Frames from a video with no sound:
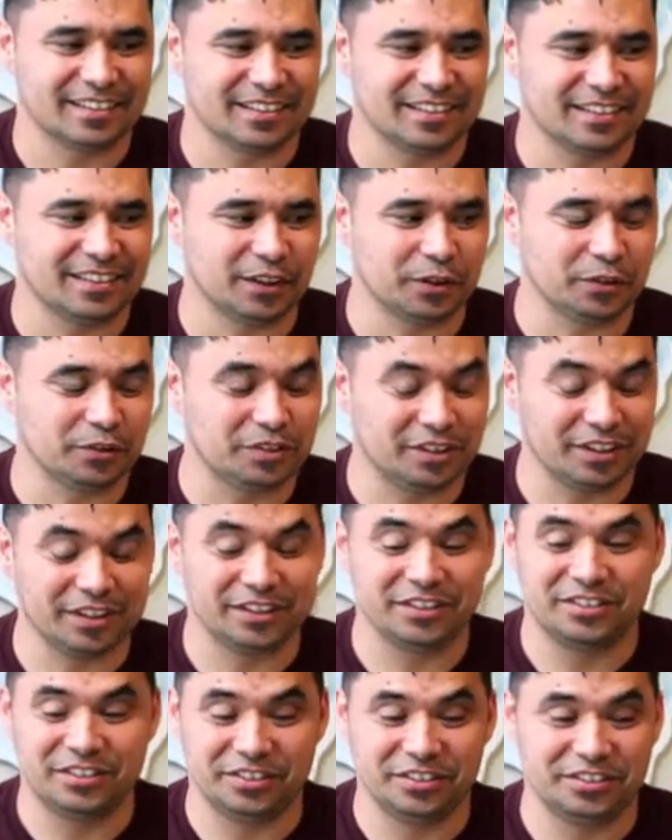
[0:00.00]
those things
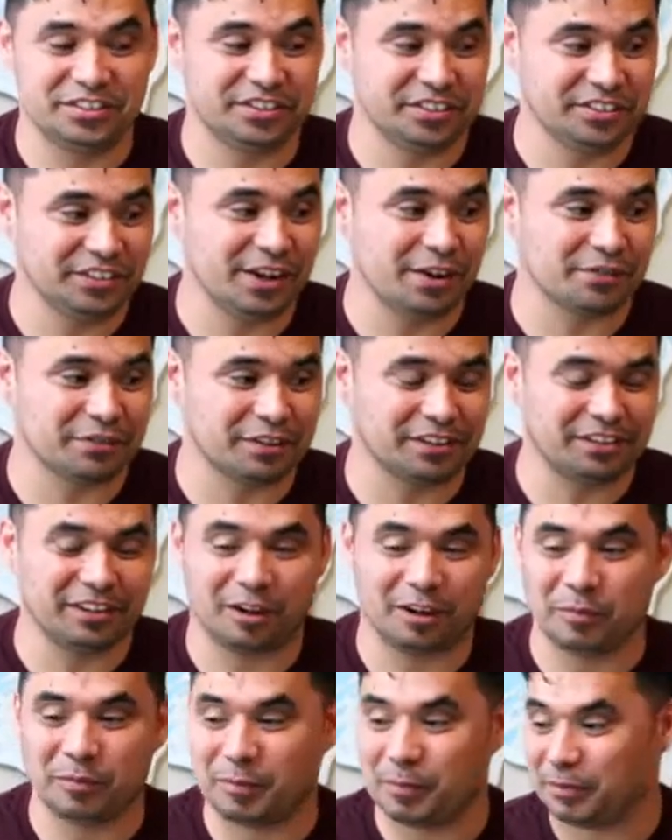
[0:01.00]
you have to tell me
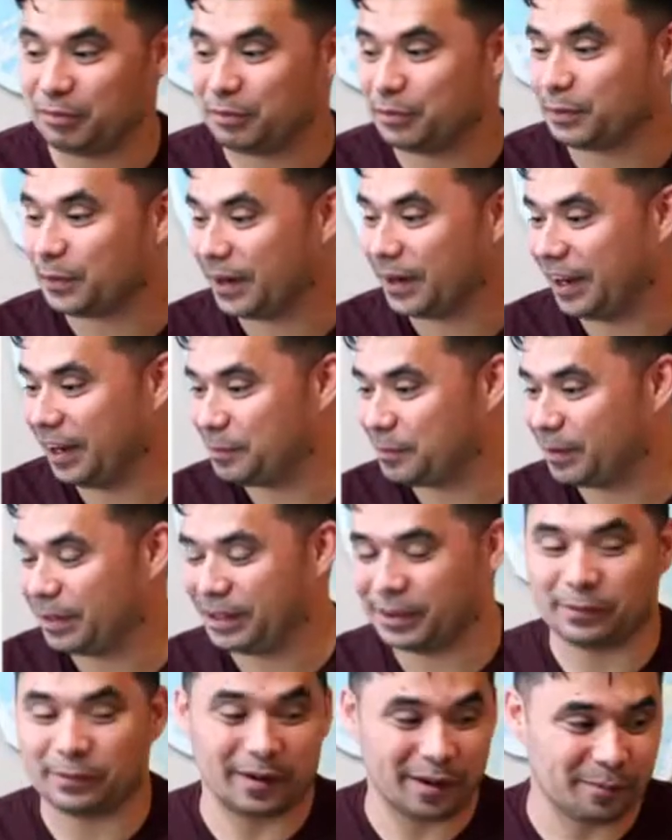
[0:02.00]
beforehand, by the
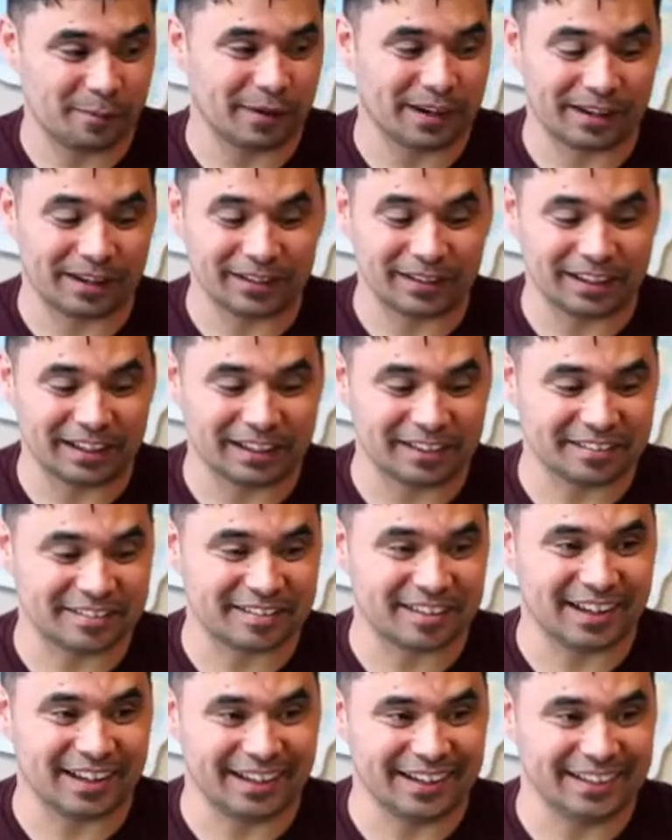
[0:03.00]
way, but I'll let it slide.